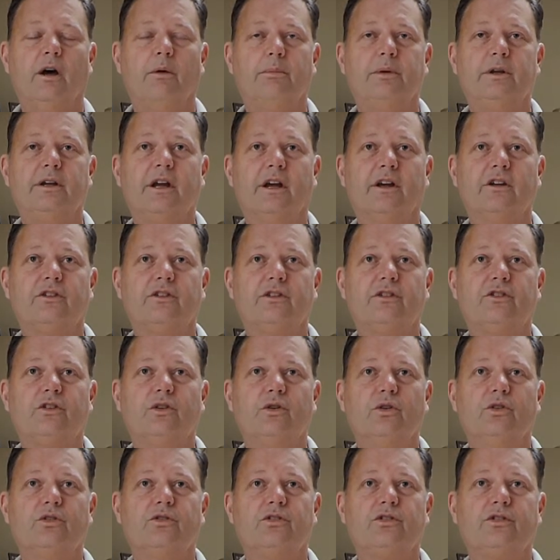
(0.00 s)
because the
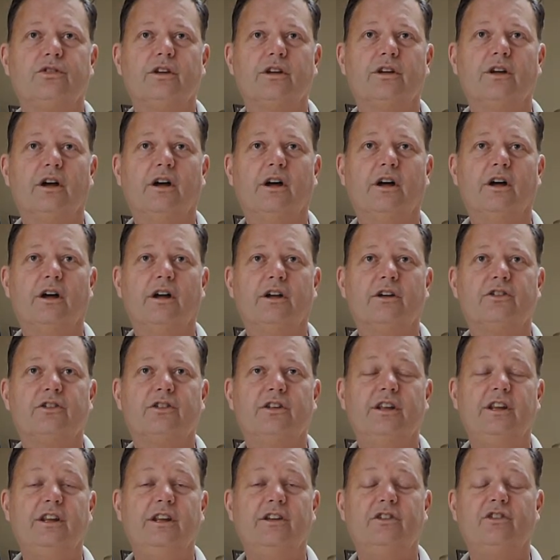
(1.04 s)
students
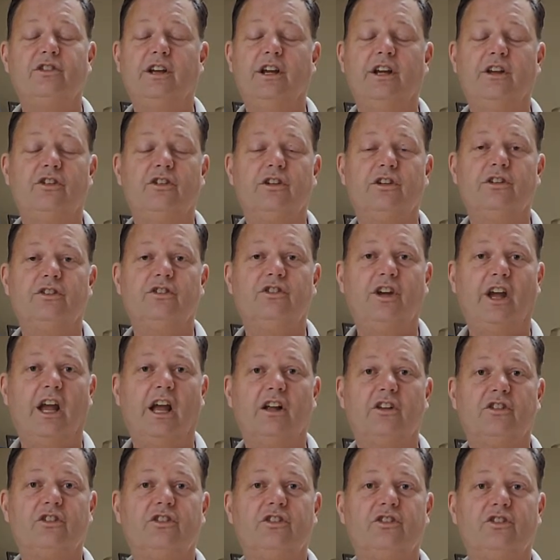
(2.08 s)
see these kids in
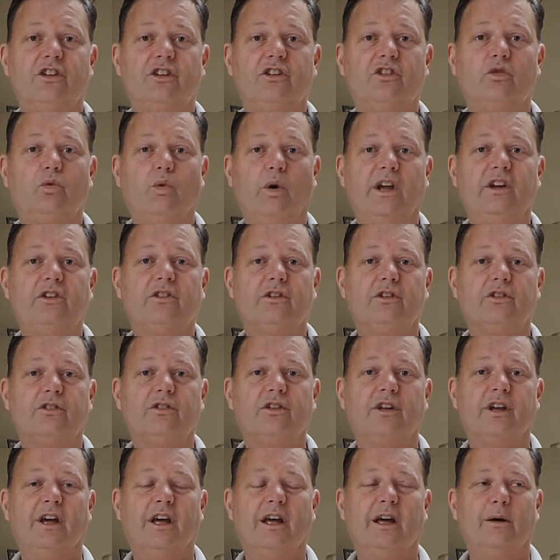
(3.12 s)
challenging situations.
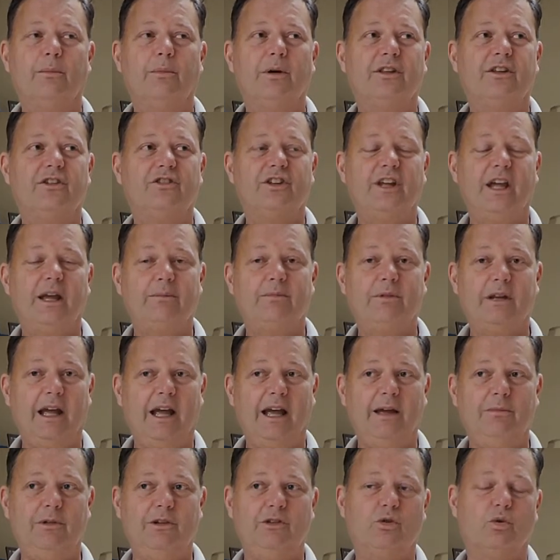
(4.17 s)
But at the same
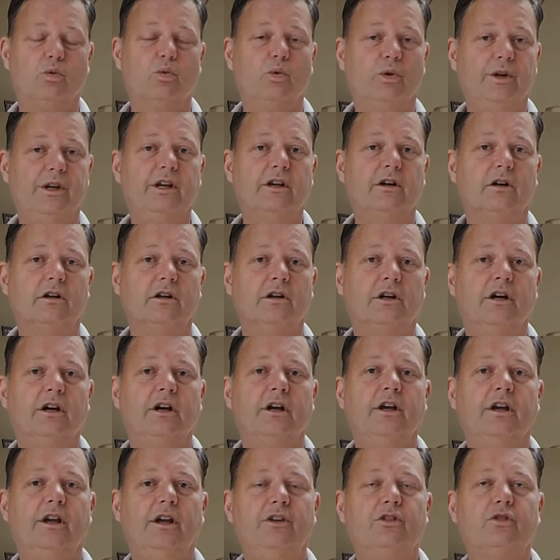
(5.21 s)
time, these are
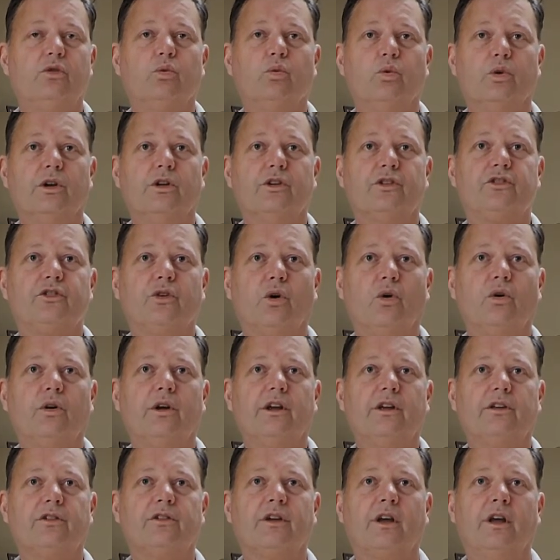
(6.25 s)
real
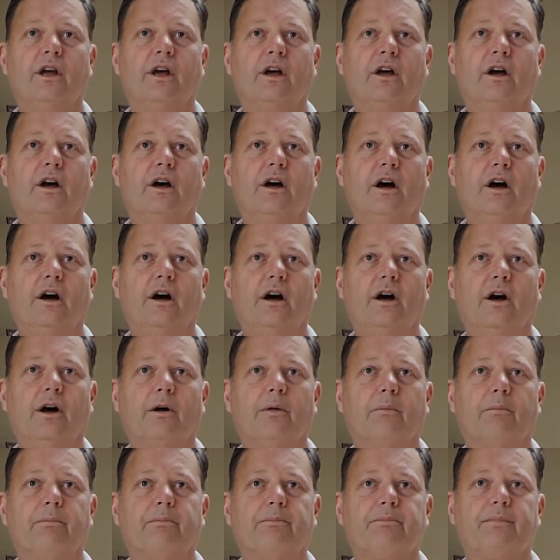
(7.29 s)
stories.
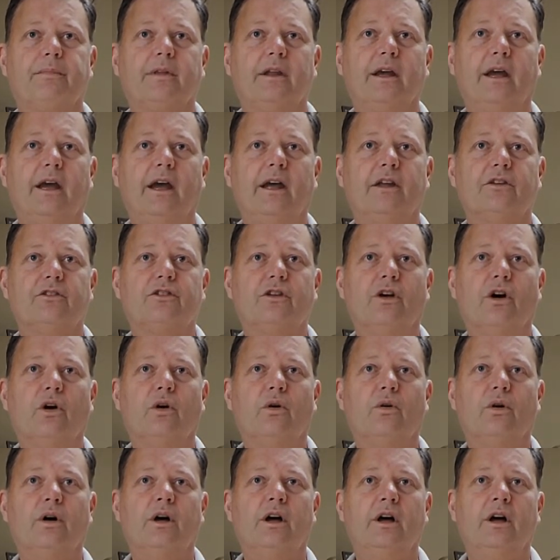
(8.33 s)
And
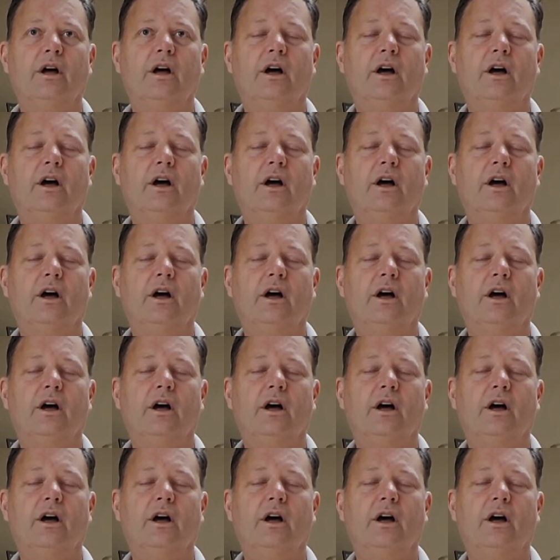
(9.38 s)
so